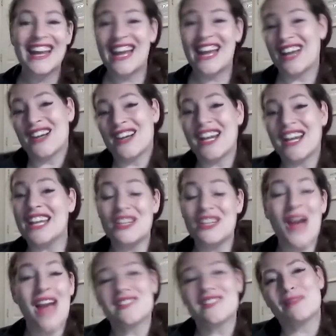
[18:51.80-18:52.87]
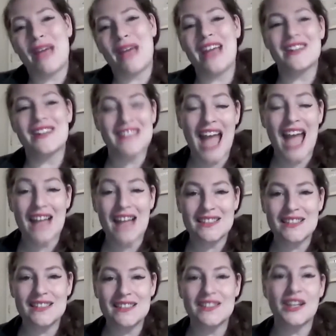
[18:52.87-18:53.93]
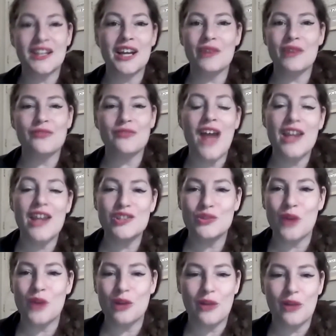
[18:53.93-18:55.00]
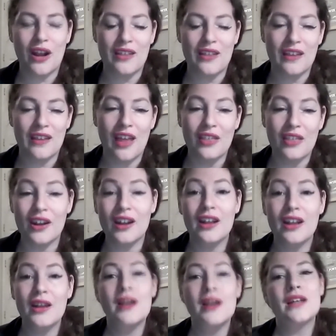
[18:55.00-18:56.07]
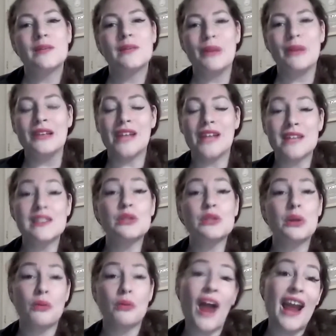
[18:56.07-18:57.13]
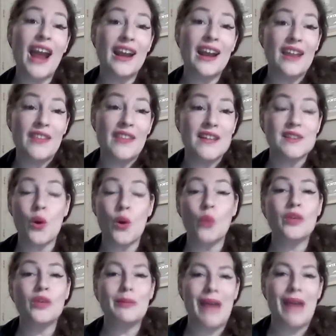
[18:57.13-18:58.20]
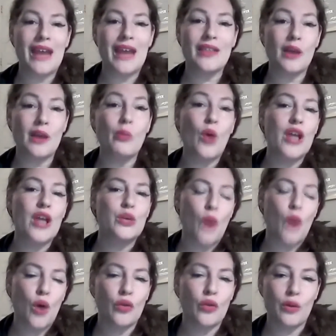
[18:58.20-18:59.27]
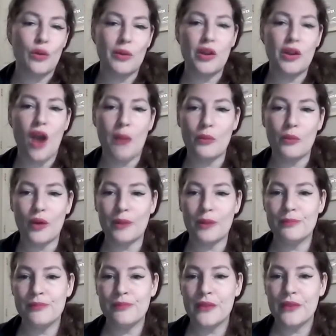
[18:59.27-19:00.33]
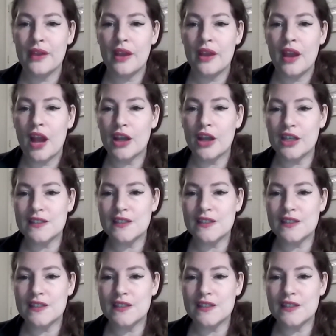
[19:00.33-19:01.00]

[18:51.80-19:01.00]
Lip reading: agreed. You have to pay your taxes. They're going to find you one way or the other. But let's do it right, and let's only pay them what you owe them and not more. A good